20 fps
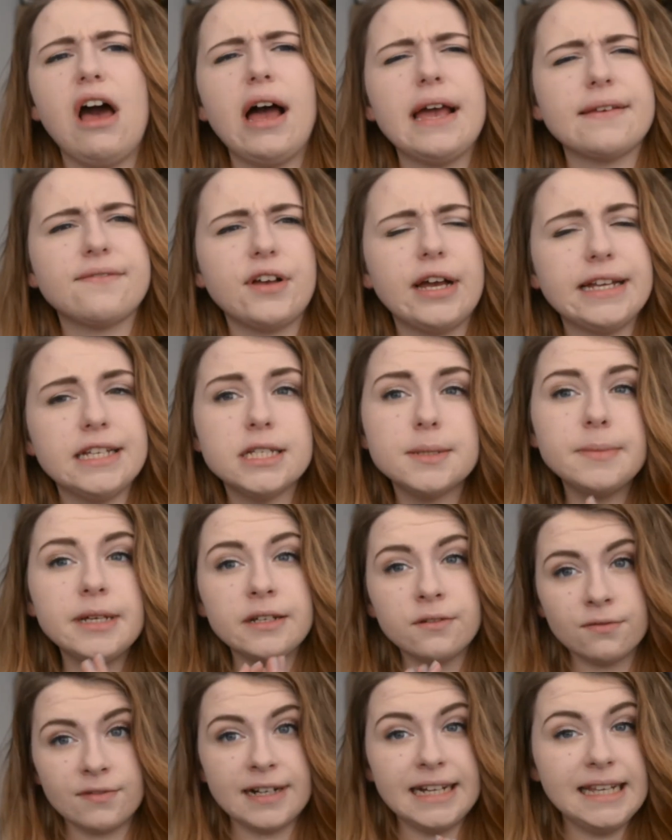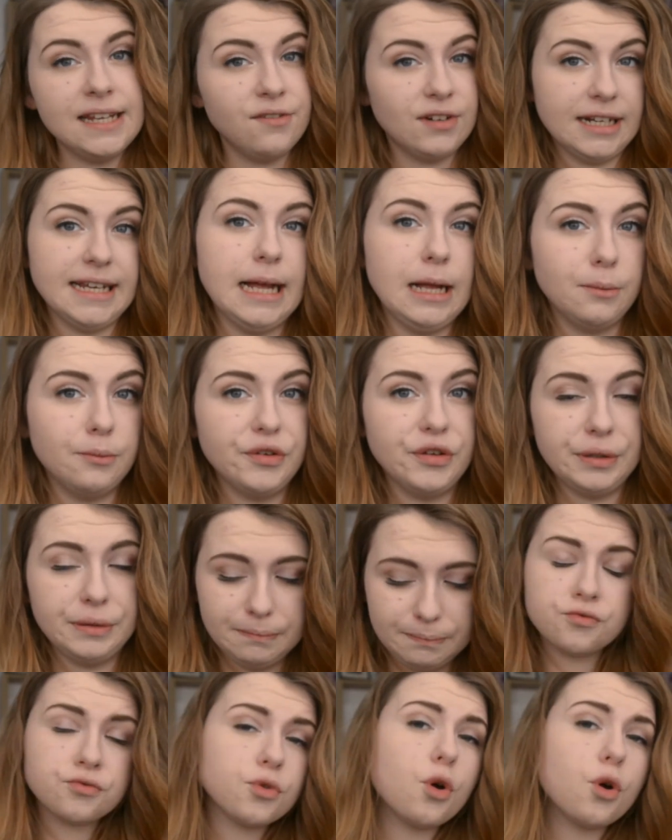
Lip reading: I find to be really, really helpful.